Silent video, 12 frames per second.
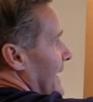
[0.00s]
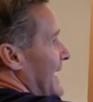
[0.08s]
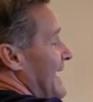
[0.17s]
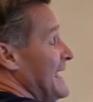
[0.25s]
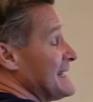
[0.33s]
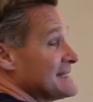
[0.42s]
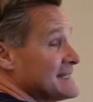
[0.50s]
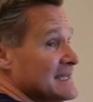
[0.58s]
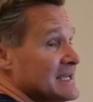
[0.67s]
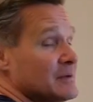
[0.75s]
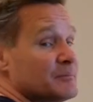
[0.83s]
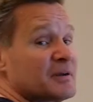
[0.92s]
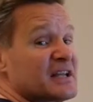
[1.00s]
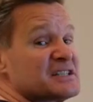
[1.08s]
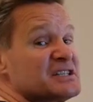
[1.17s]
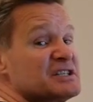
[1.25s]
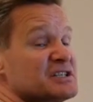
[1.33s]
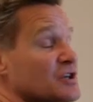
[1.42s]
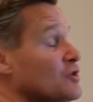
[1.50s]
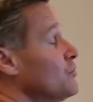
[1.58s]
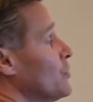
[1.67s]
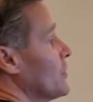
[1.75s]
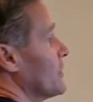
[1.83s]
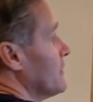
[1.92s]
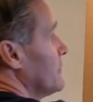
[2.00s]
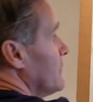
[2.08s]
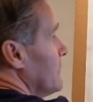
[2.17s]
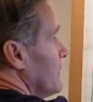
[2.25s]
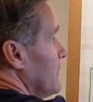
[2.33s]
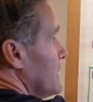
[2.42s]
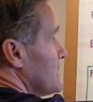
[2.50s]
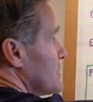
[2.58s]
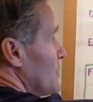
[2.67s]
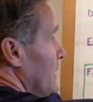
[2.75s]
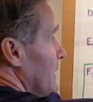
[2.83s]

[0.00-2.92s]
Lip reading: 18 plus 2 more is 20.